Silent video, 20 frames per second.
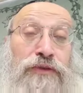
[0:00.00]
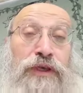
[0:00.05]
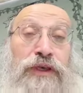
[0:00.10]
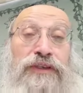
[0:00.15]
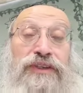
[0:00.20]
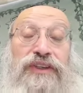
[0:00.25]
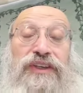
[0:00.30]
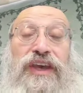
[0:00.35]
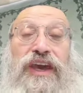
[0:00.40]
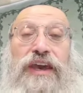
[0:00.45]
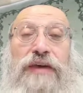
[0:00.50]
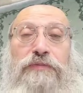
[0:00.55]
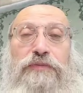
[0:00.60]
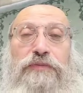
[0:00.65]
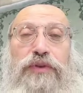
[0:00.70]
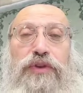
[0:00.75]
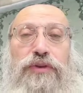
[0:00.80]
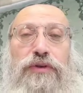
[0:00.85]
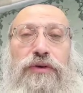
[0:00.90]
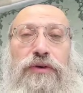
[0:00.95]

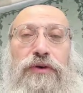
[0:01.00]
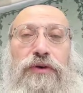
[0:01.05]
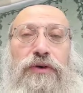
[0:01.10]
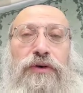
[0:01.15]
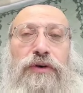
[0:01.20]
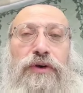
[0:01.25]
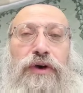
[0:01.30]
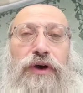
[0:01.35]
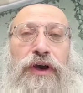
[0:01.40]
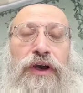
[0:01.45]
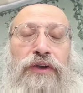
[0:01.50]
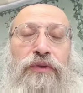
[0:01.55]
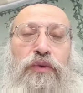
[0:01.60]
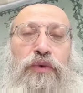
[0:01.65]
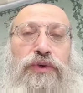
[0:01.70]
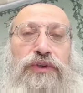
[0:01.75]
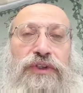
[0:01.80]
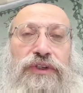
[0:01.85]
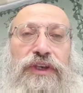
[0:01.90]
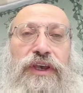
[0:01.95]
escaped and
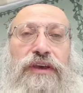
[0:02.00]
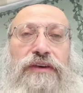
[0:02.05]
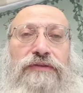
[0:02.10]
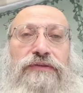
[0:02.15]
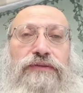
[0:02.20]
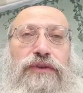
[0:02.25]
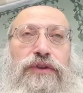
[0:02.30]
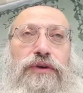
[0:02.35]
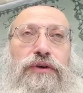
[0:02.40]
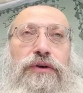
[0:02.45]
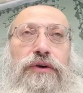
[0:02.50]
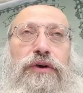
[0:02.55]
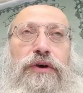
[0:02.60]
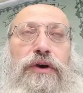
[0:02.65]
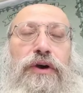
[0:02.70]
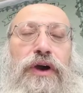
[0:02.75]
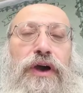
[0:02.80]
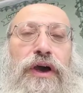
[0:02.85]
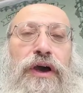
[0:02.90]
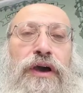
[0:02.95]
was saved,
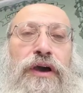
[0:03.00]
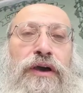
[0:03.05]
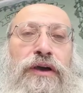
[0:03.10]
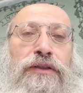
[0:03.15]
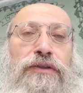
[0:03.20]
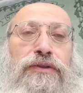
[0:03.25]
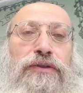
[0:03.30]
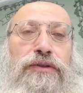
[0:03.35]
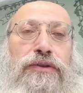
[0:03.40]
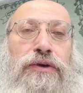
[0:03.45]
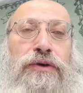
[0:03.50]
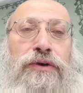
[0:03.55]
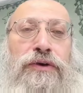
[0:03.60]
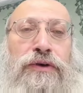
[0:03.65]
and